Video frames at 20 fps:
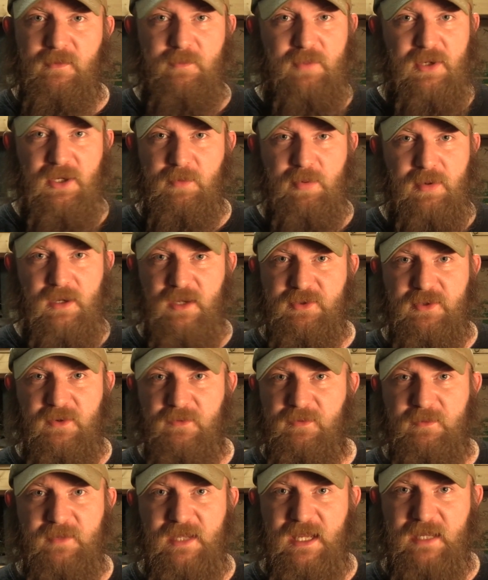peer
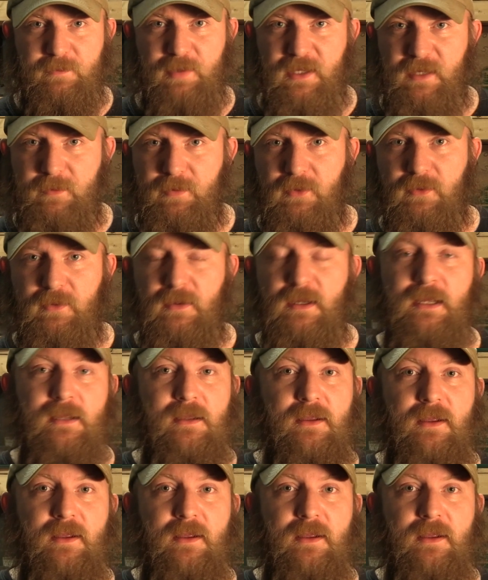pressure from dead people.